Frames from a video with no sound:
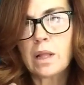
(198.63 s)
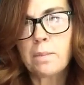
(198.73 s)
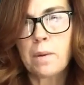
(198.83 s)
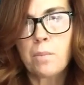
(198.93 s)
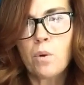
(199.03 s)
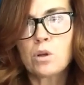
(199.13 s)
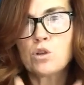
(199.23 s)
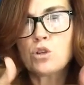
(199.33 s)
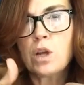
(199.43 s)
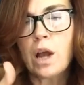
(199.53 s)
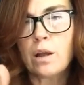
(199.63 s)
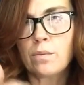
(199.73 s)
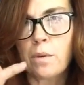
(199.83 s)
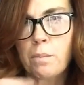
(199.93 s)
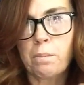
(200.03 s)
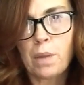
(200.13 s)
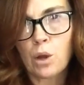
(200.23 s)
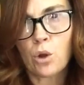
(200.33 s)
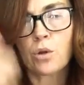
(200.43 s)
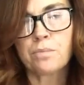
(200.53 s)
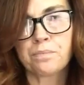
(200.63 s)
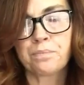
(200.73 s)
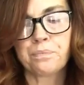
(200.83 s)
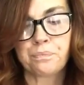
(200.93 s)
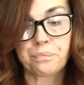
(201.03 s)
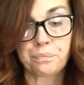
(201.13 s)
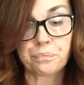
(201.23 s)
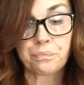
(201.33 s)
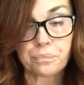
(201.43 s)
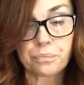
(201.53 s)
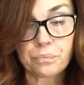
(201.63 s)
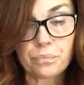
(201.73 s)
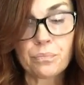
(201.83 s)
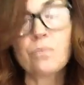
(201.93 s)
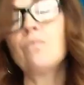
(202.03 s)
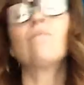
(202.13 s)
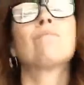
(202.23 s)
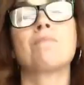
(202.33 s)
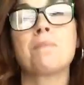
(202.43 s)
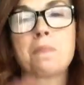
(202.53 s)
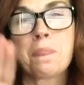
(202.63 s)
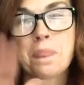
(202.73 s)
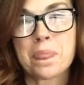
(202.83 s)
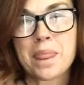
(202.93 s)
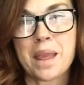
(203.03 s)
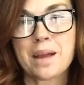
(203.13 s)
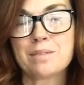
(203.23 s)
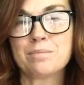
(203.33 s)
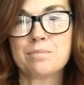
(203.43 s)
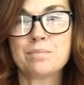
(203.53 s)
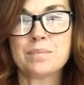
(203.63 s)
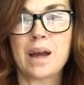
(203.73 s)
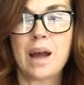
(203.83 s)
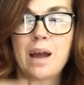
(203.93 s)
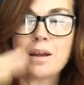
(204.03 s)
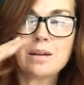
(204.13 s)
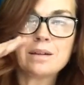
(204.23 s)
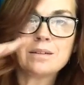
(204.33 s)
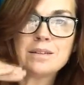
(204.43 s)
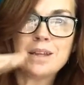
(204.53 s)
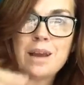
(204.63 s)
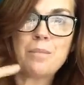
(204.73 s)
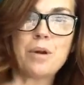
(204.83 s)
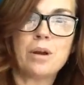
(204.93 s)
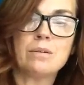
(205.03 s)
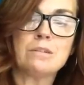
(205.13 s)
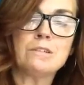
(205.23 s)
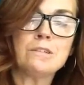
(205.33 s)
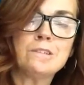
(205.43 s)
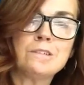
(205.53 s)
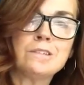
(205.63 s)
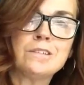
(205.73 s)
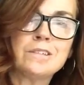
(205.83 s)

Now, I am drawing this oriented towards you guys, and so it's not towards me.